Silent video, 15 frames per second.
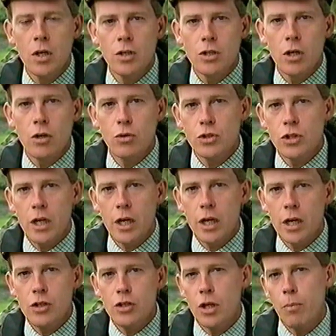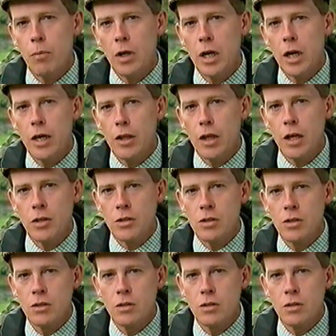So you'll see it go something like this.